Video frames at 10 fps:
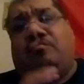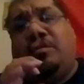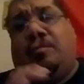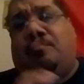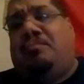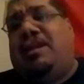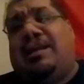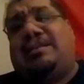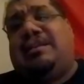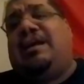to the
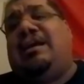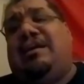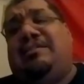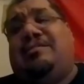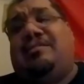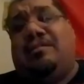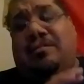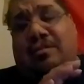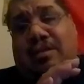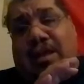black jazz
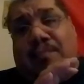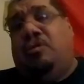and